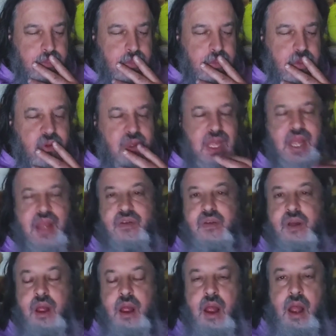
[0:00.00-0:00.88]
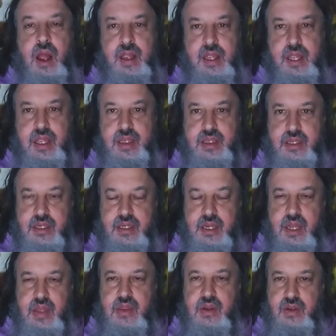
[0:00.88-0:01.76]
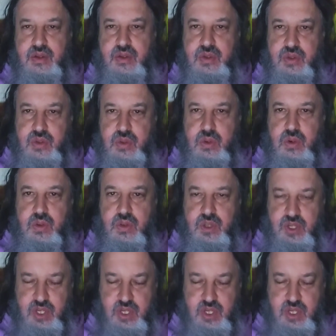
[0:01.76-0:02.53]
you have Hawkins and others who are the